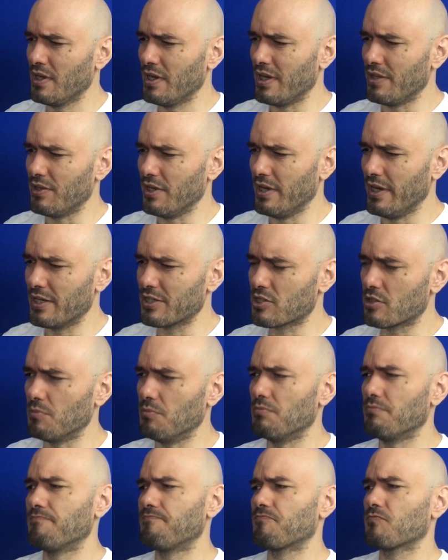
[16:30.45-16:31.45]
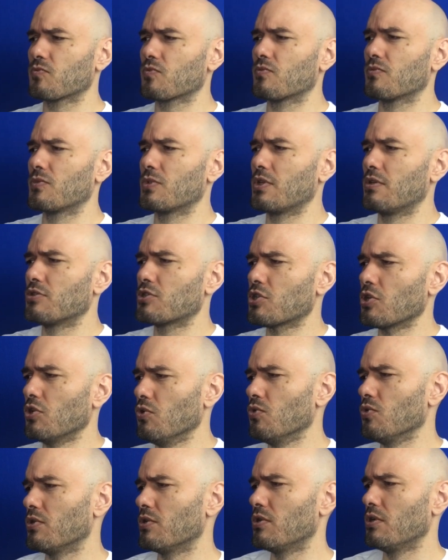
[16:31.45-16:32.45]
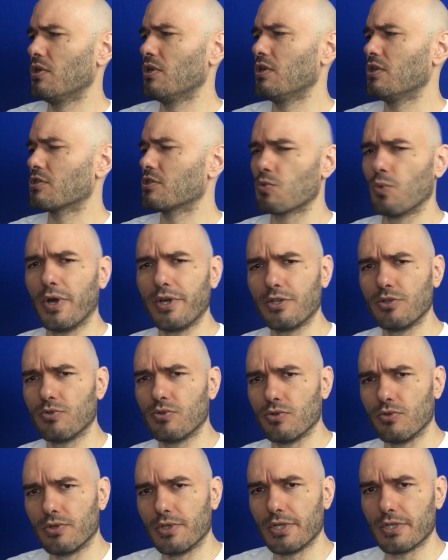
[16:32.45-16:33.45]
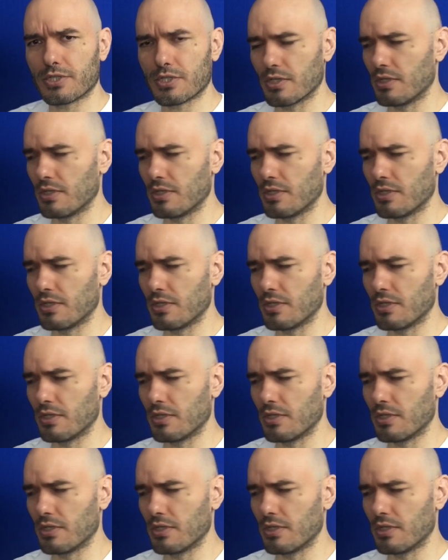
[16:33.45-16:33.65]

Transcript: And they asked him, So why do you do this?